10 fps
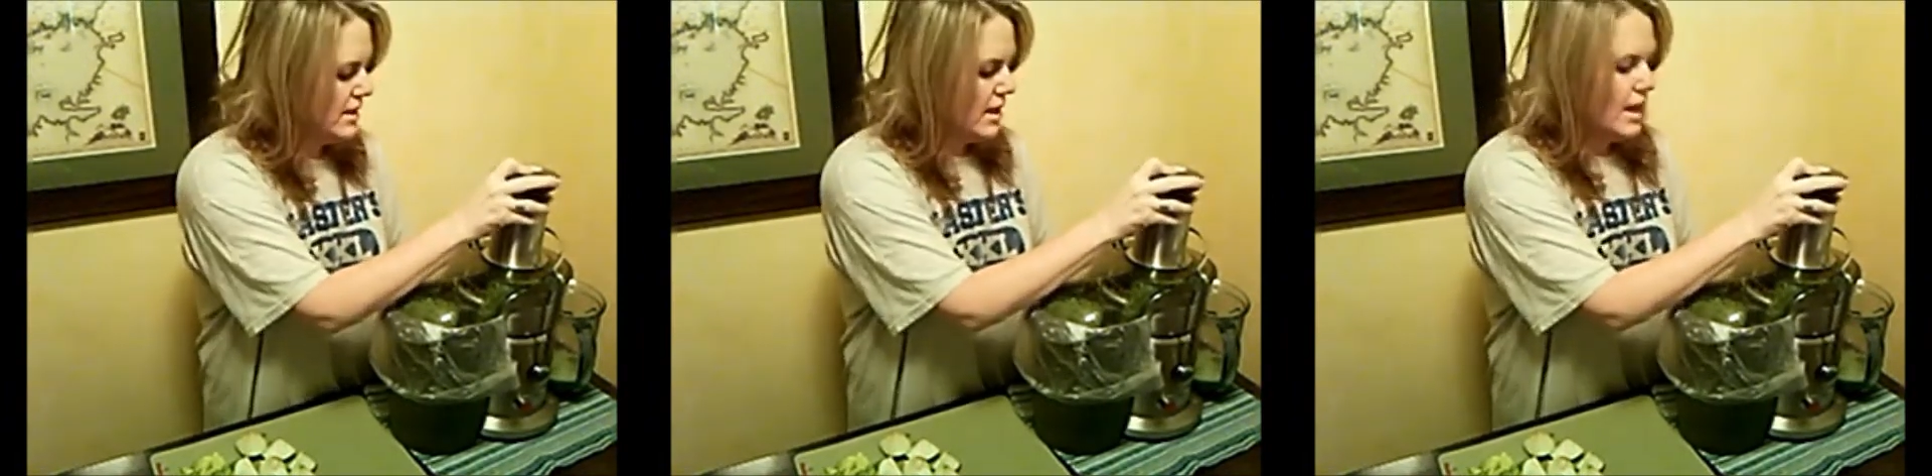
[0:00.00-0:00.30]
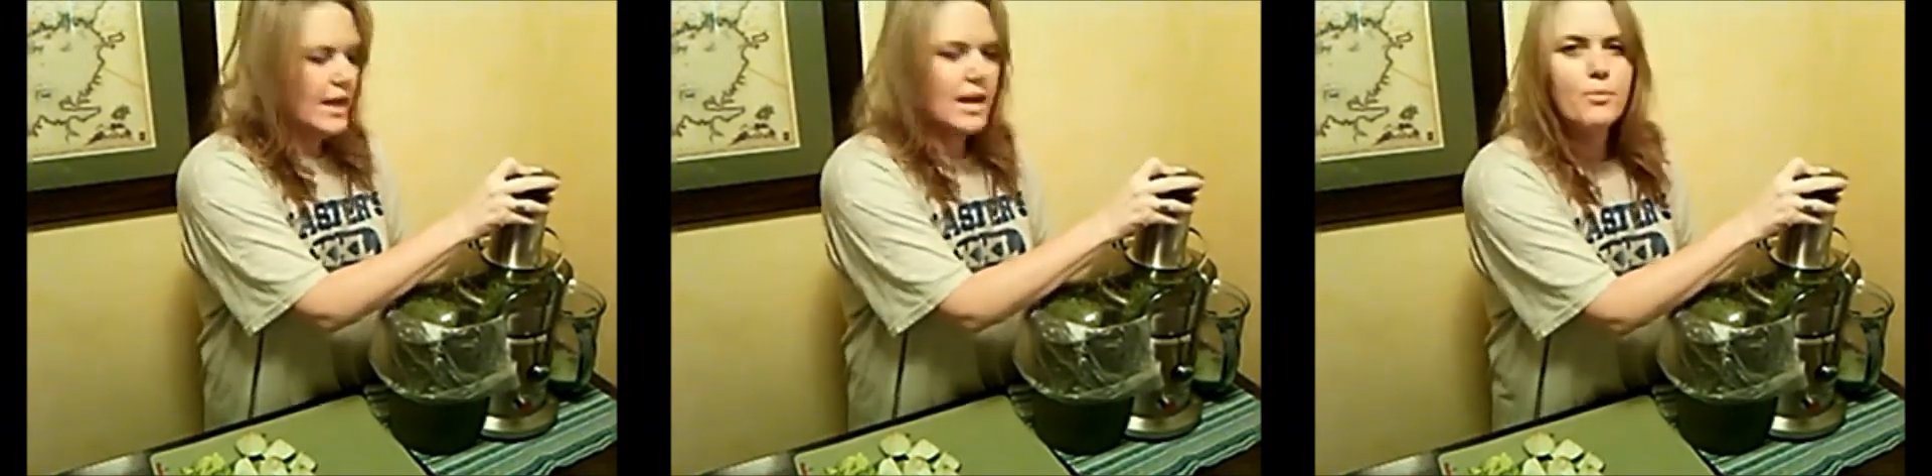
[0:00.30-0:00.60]

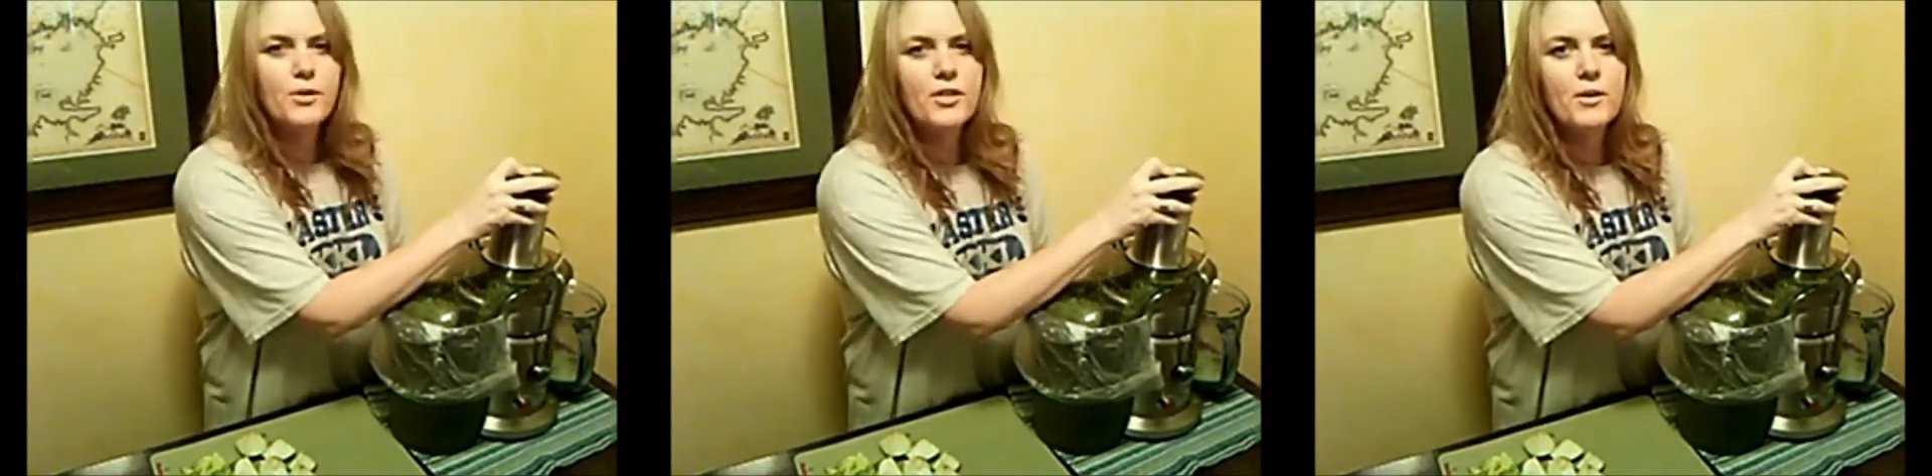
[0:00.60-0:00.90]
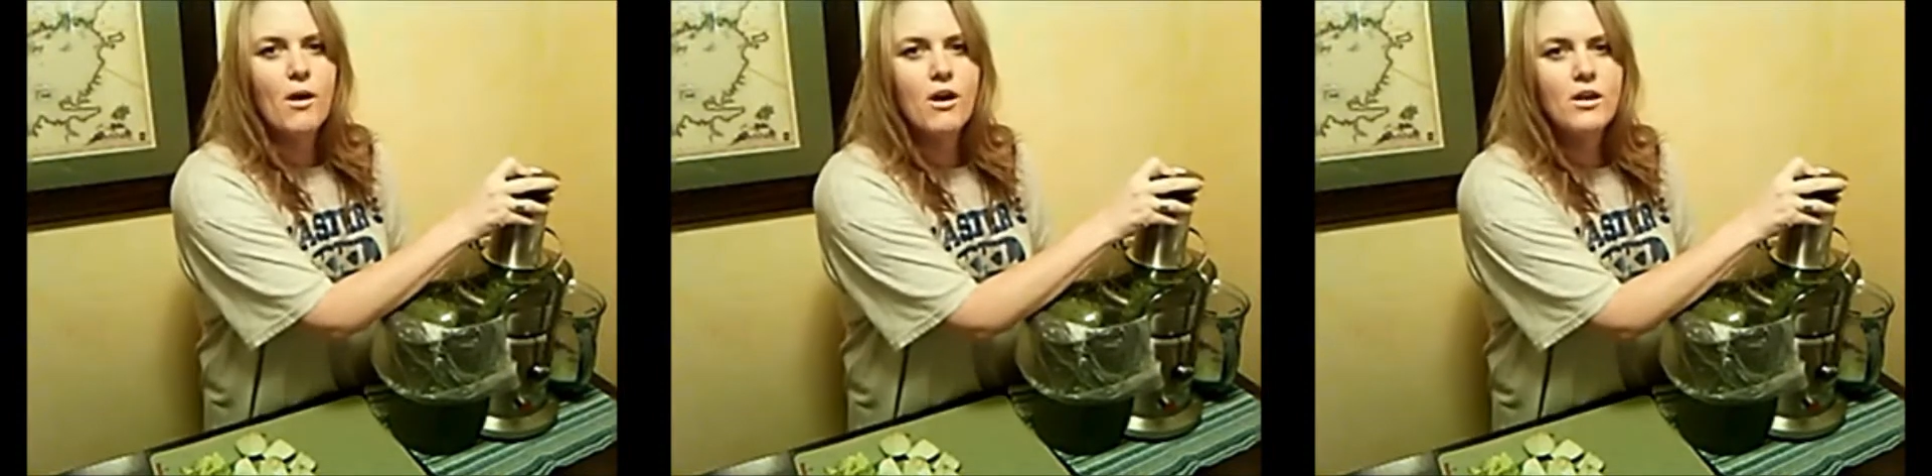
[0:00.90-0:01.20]
And I put them
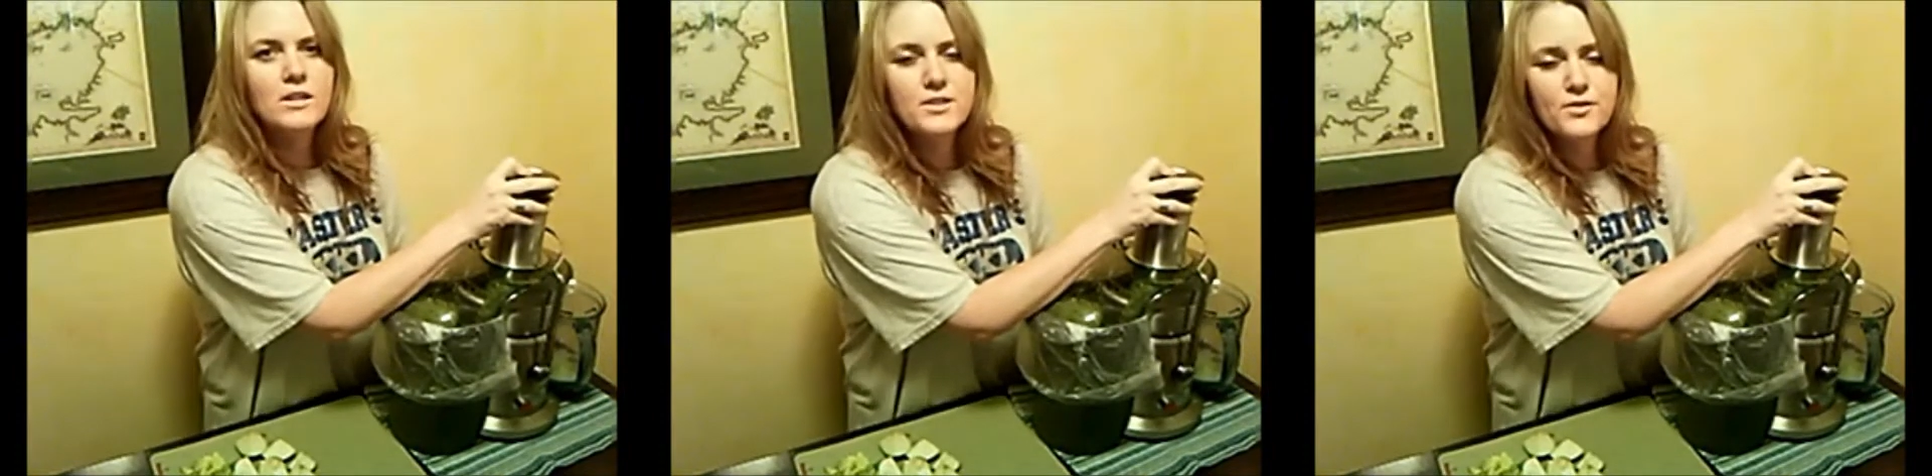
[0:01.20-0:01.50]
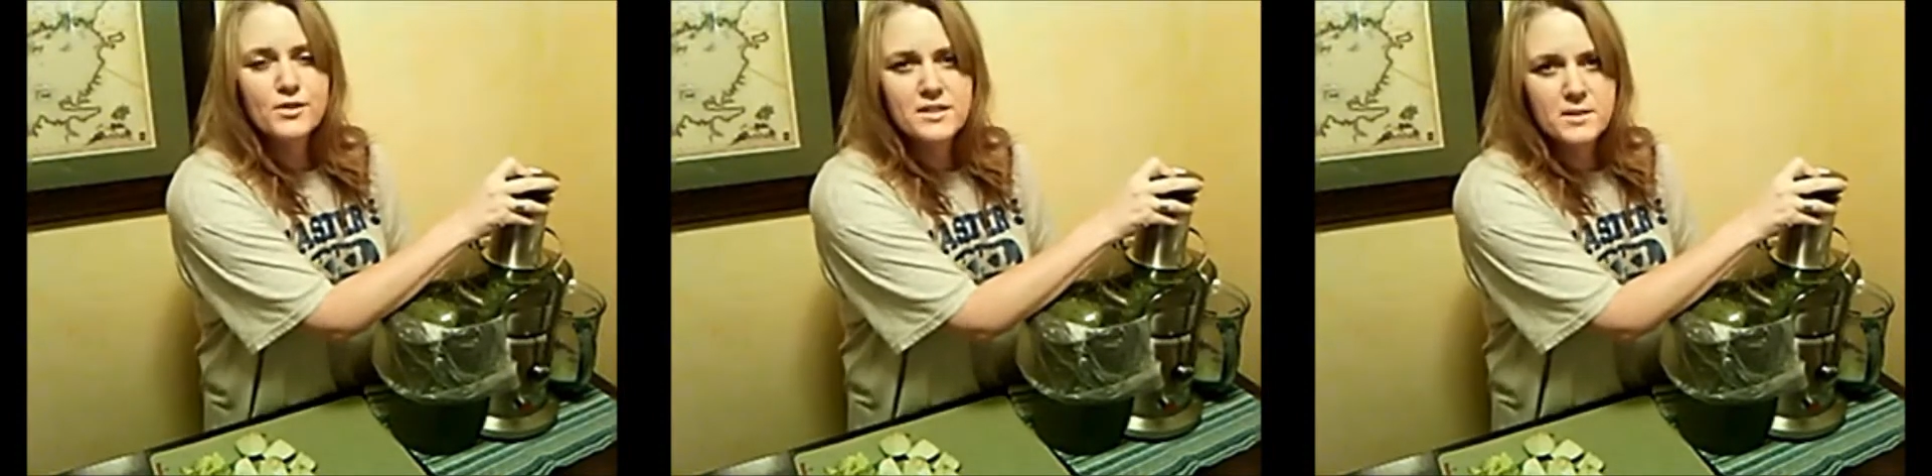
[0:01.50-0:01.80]
all in
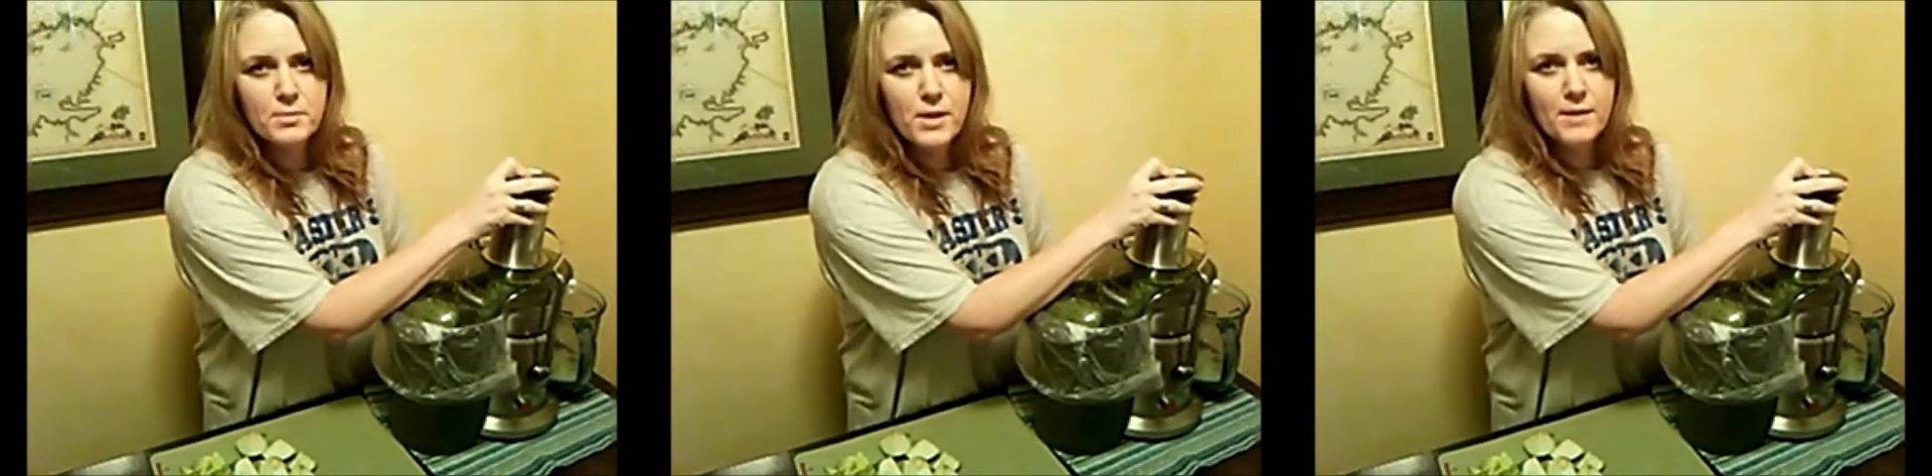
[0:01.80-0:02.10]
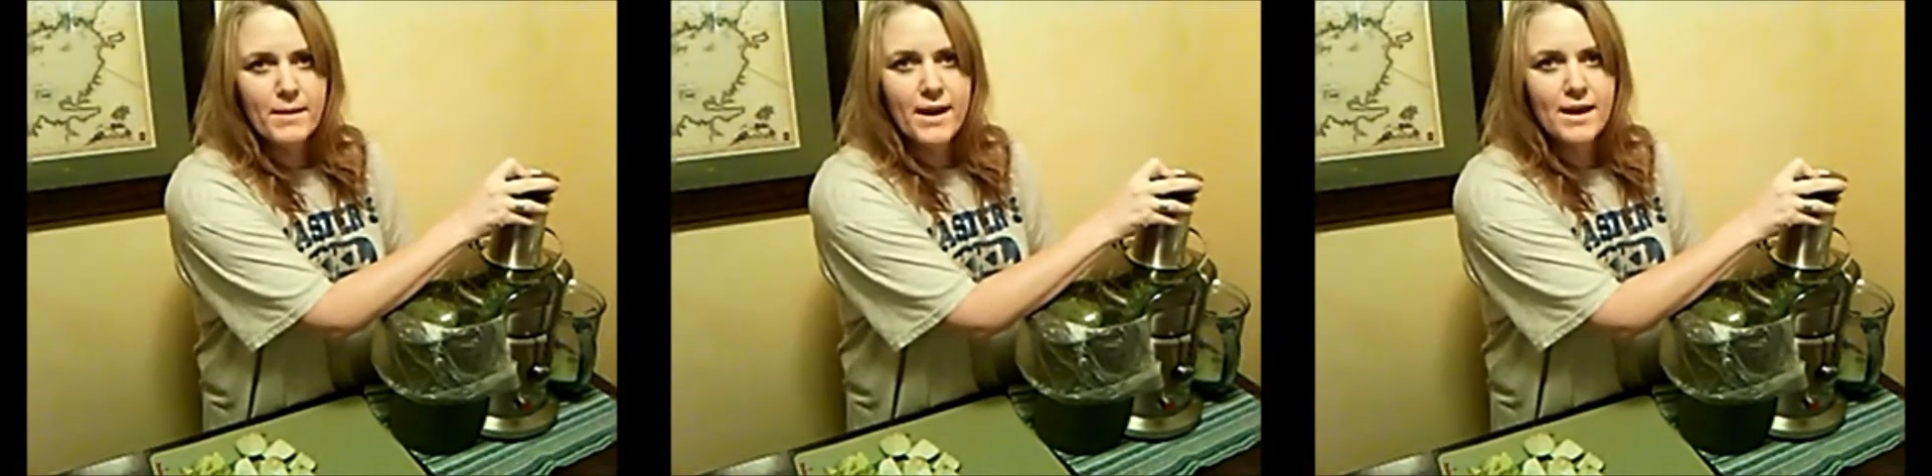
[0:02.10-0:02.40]
different
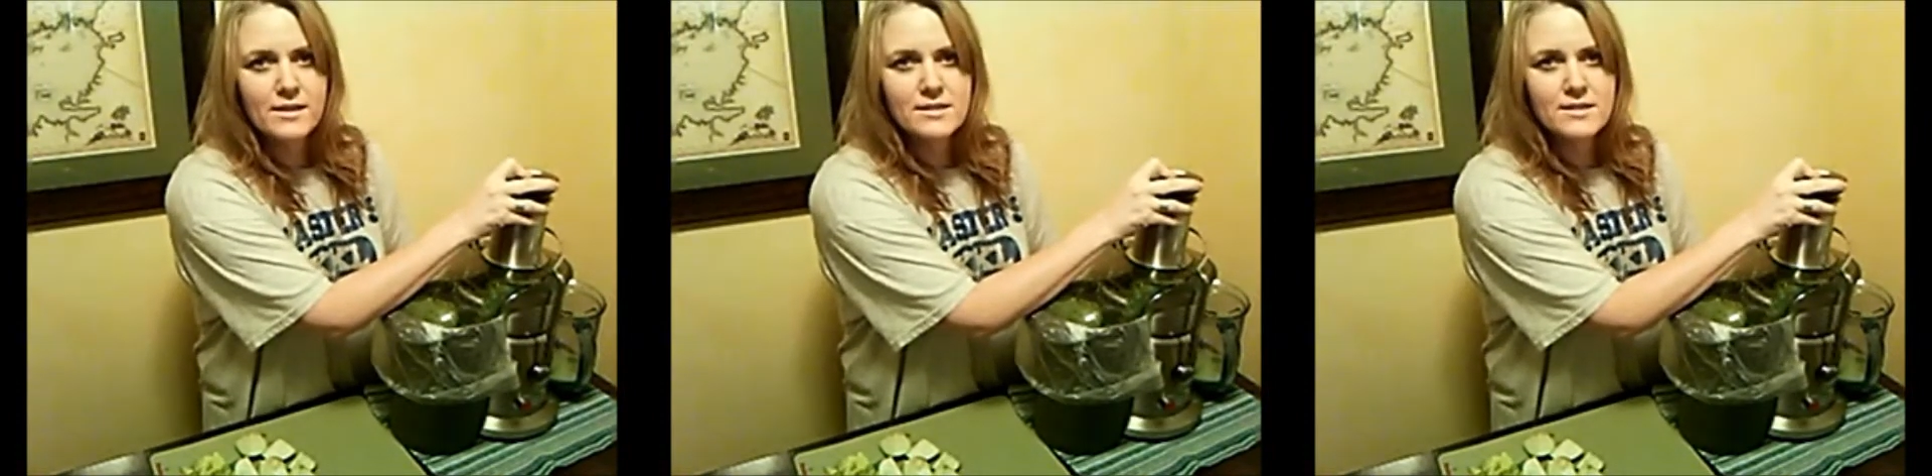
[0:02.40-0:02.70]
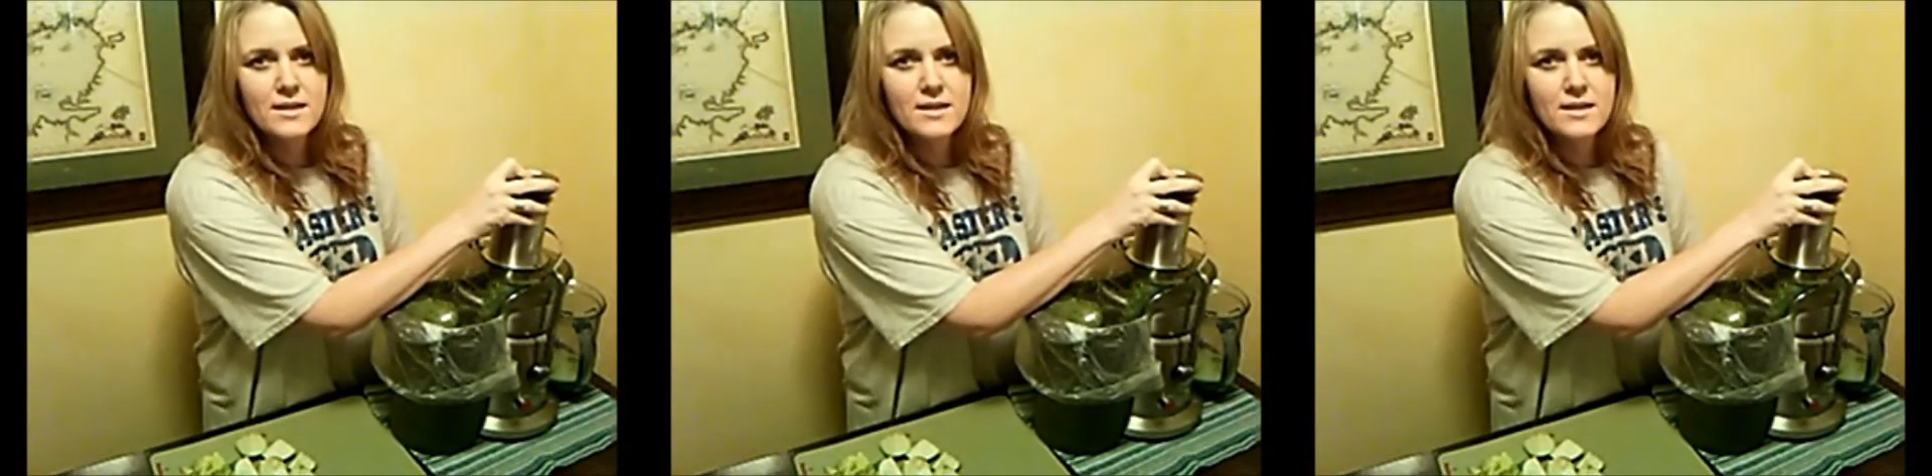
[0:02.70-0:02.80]
Ziploc bags,